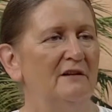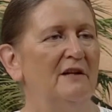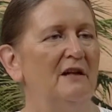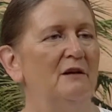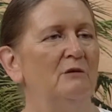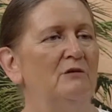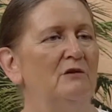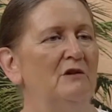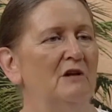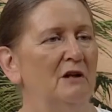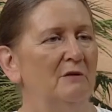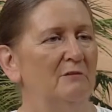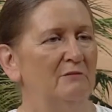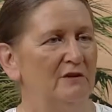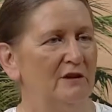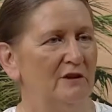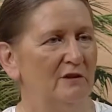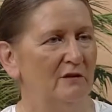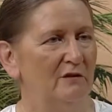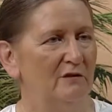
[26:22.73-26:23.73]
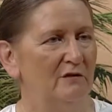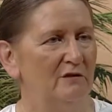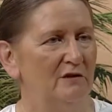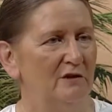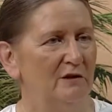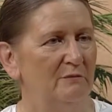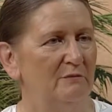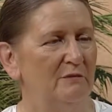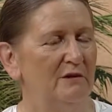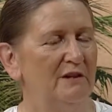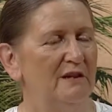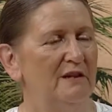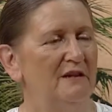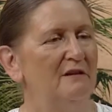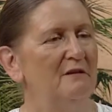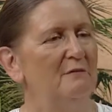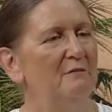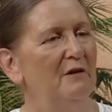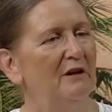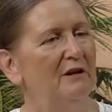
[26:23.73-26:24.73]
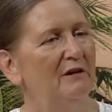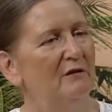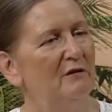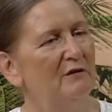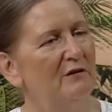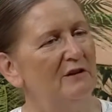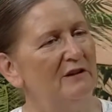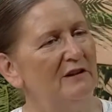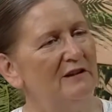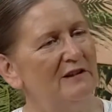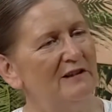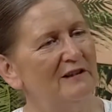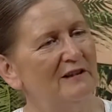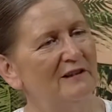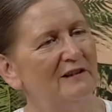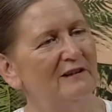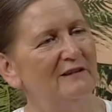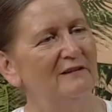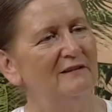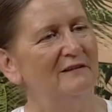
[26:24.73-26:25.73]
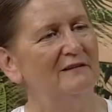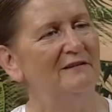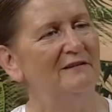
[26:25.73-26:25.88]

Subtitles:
they will come to God. But they're a minority.